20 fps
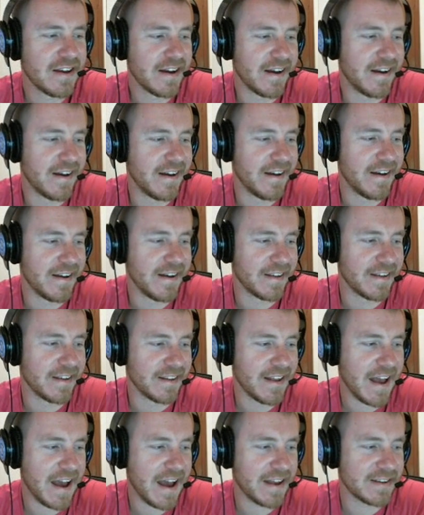
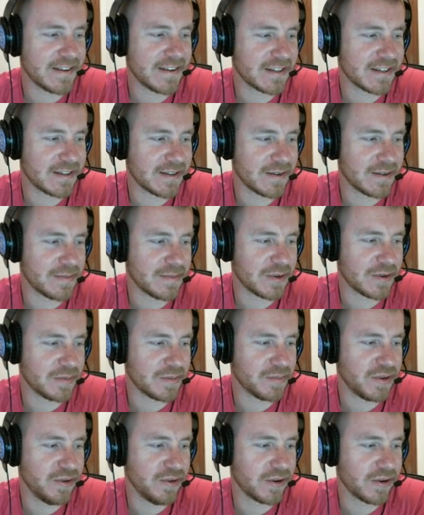Had some
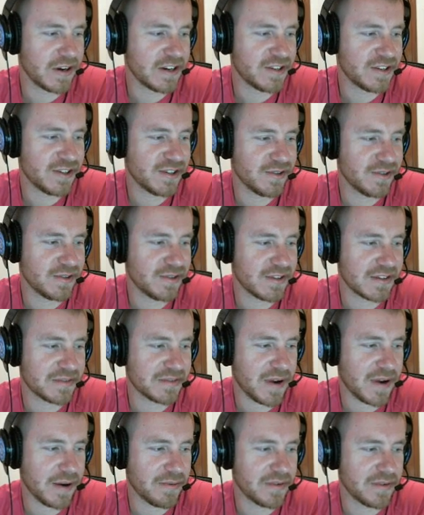computer issues, that's
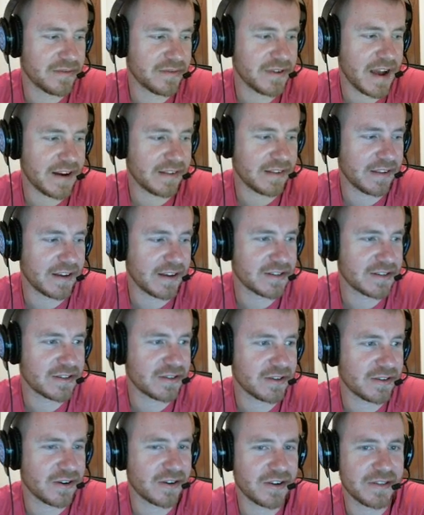why we've got a late
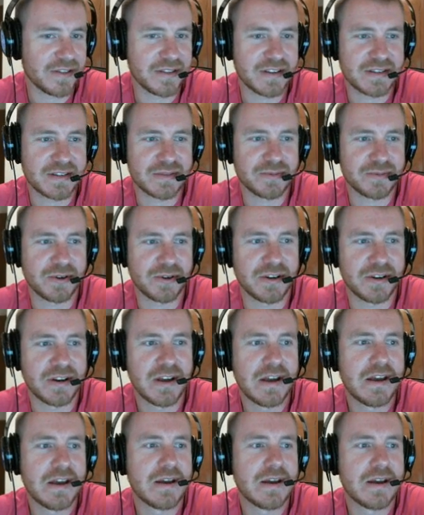start on this one,